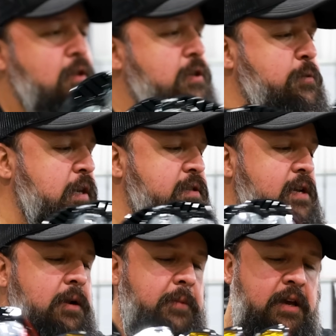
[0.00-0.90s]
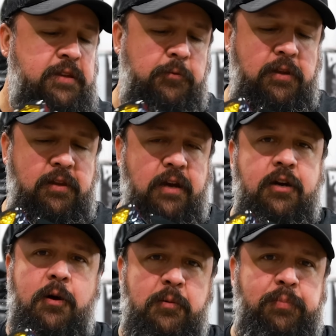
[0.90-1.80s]
Those wings on it, man, they really like
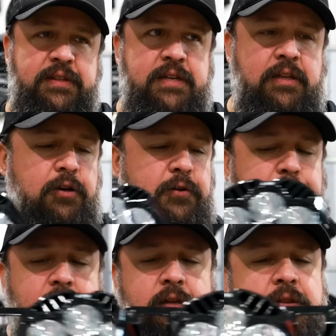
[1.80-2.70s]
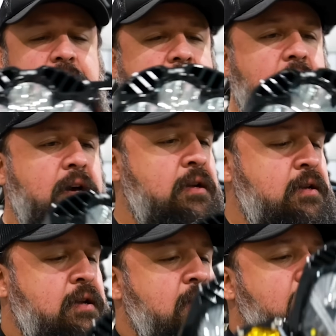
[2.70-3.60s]
help complete that look. Fill it in the
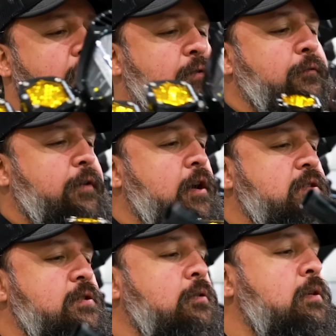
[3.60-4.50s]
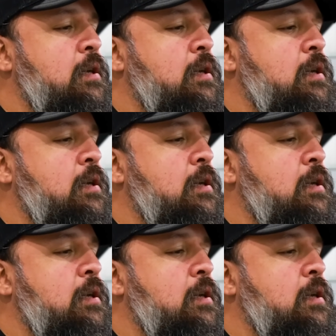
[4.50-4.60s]
that front fairing too.